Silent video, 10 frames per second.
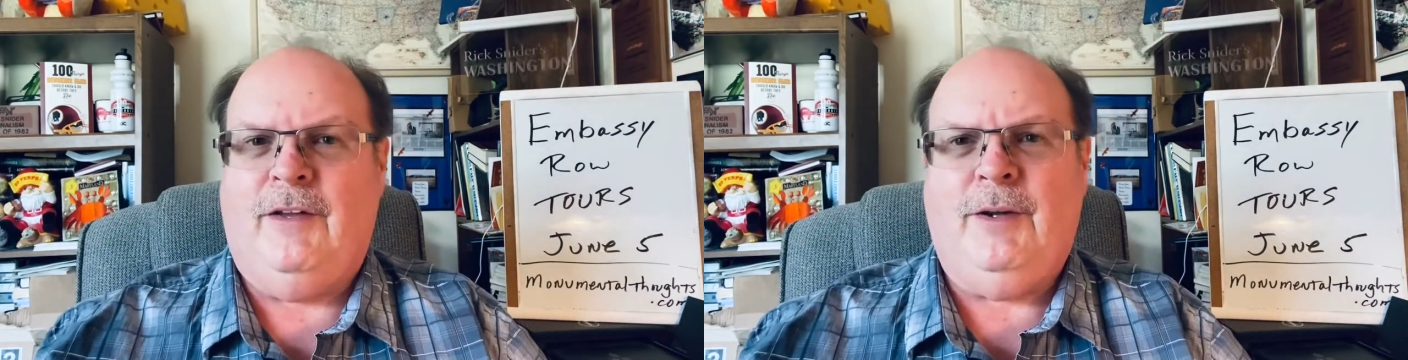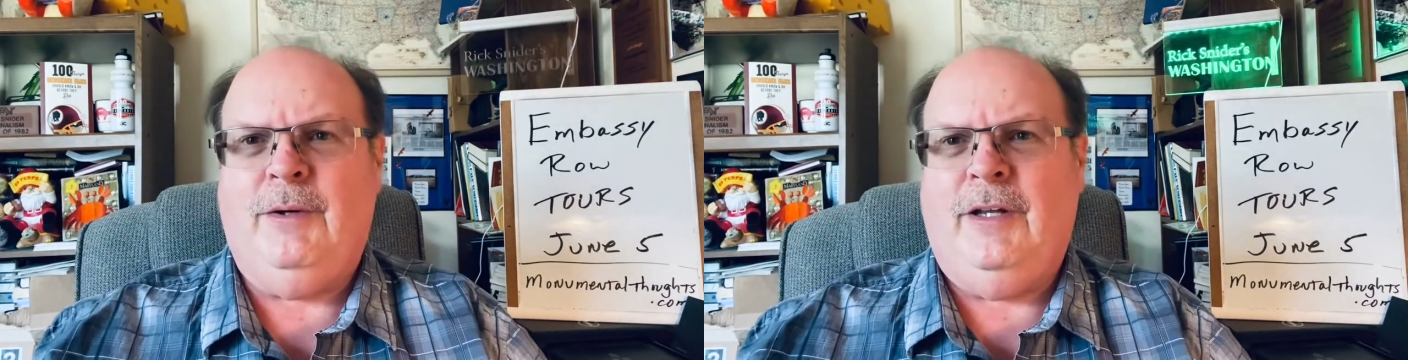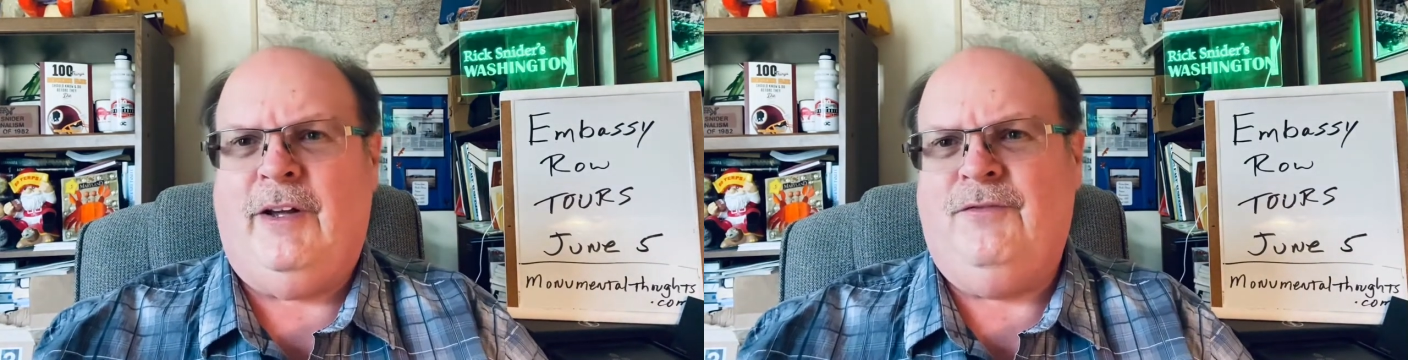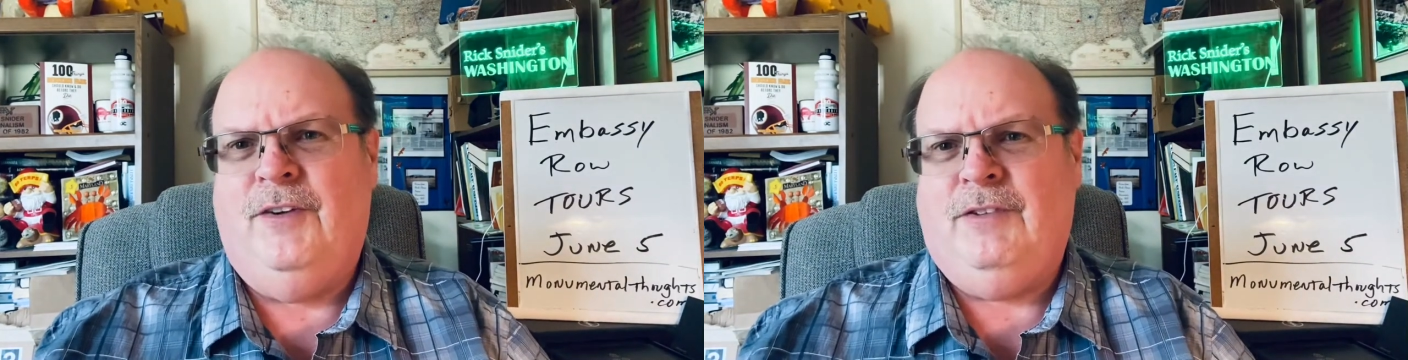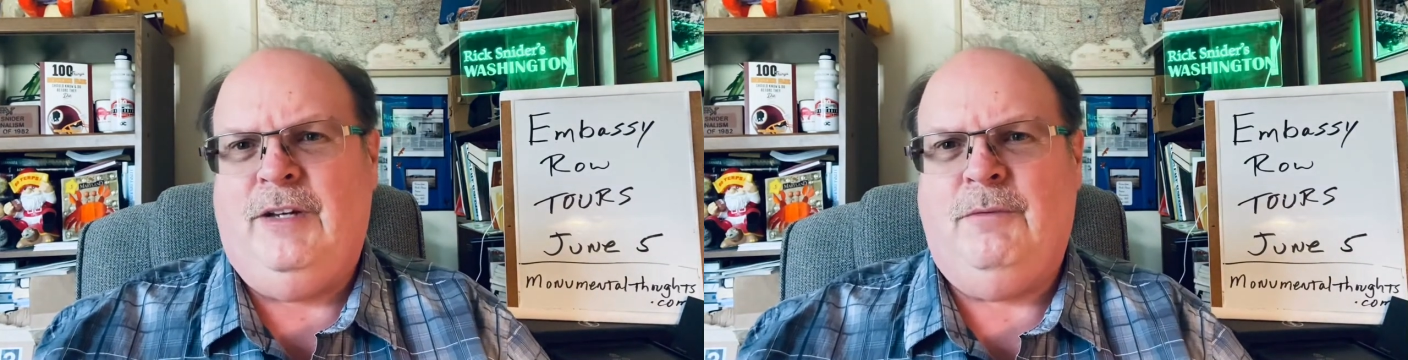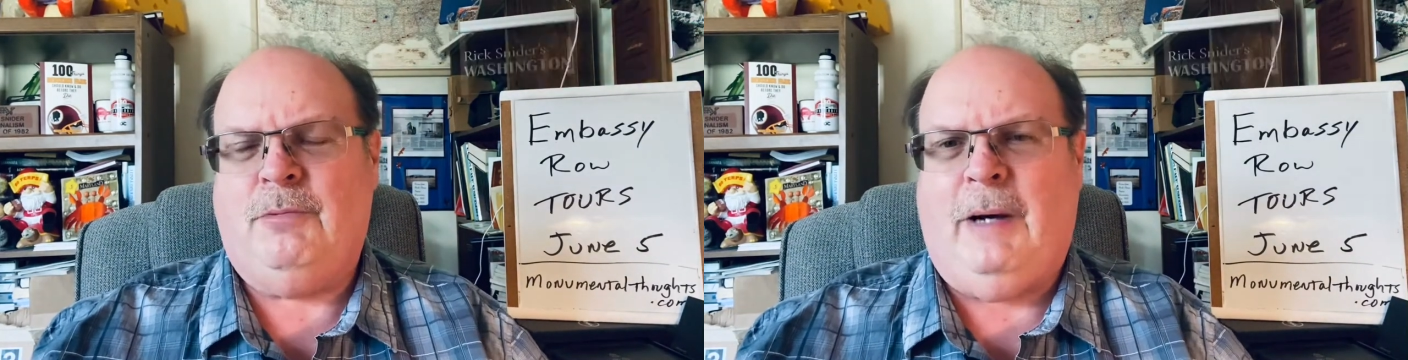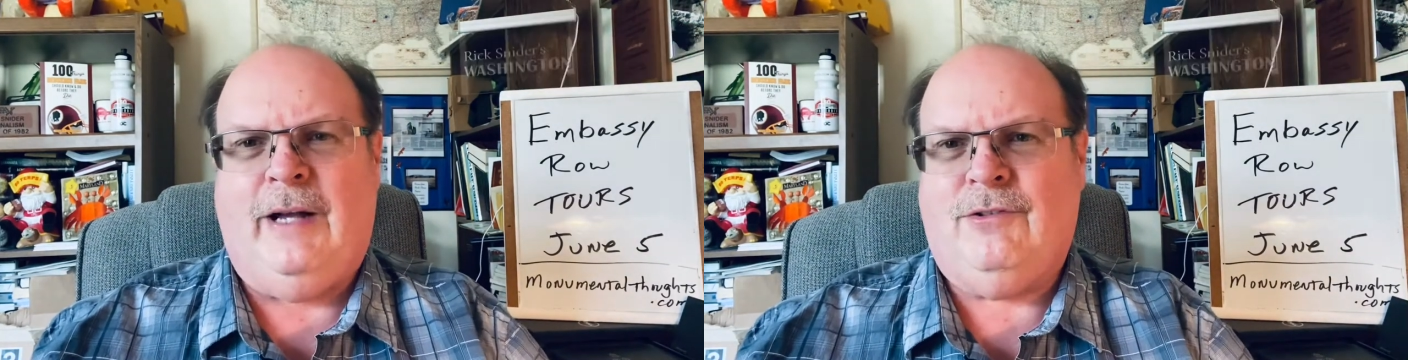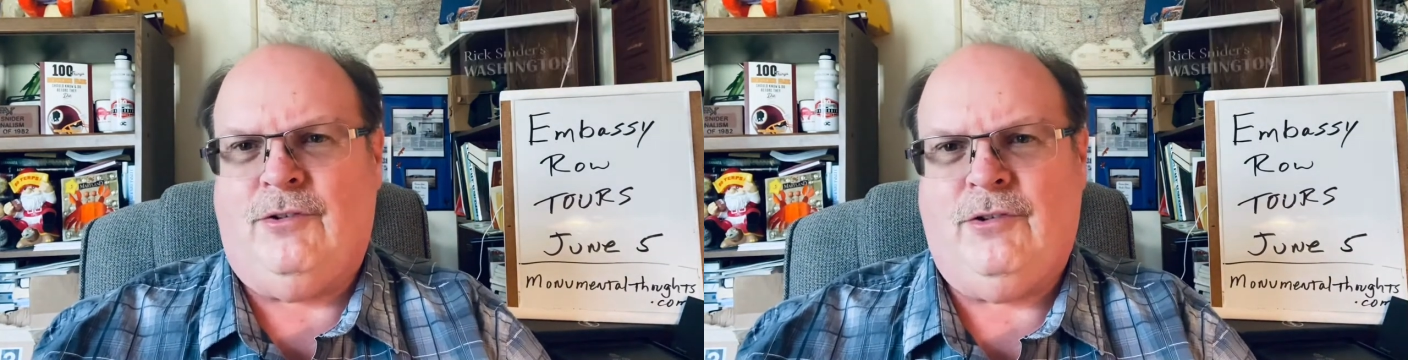I think we hit like 15
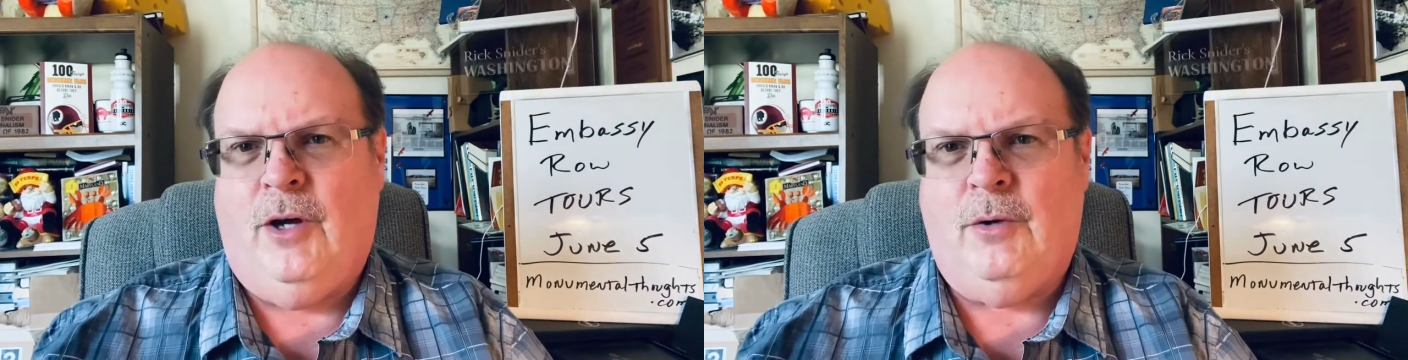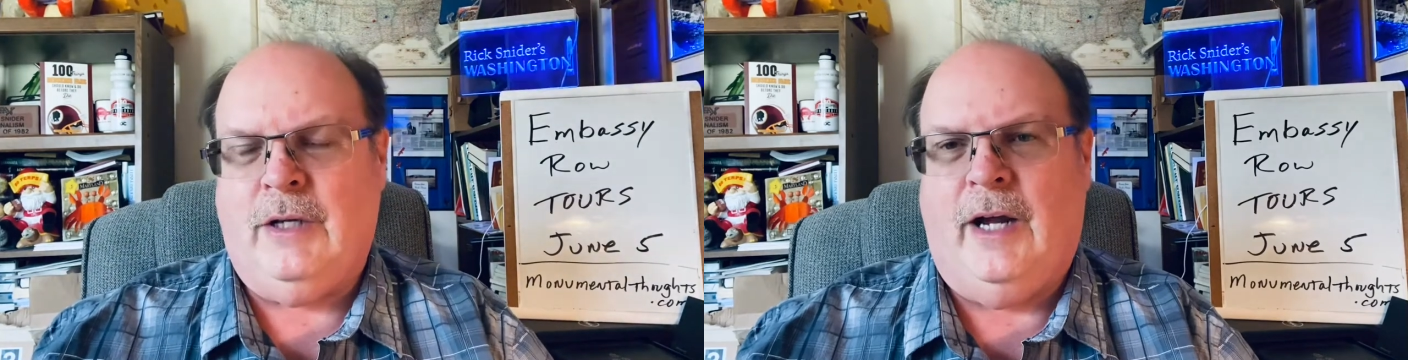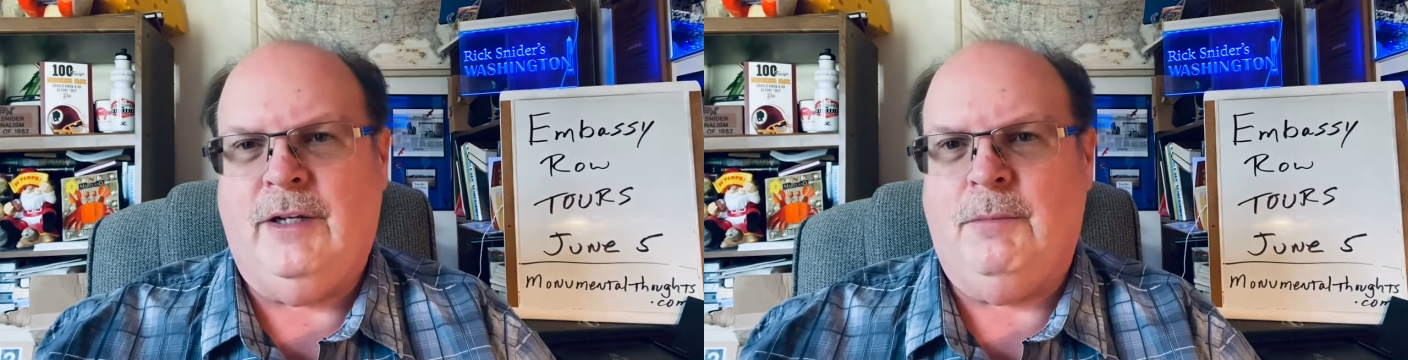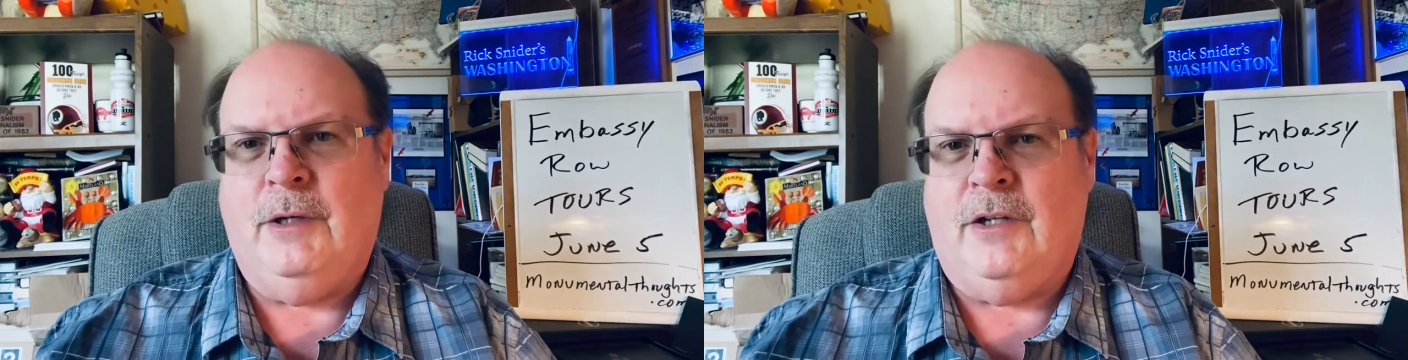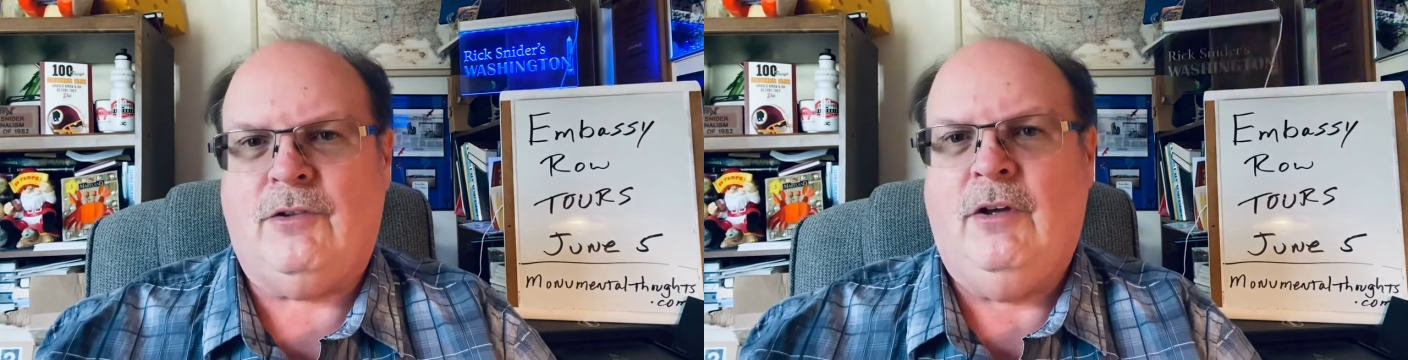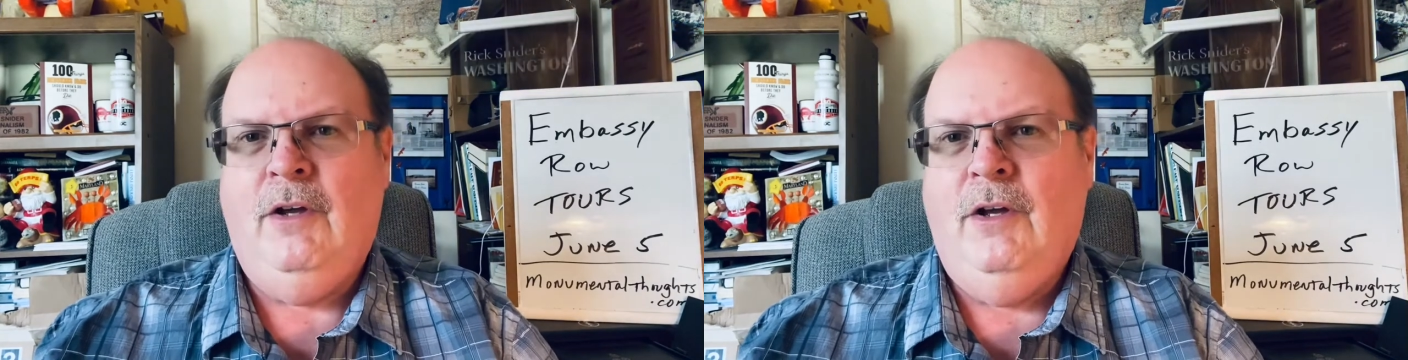spots or so in 90 minutes.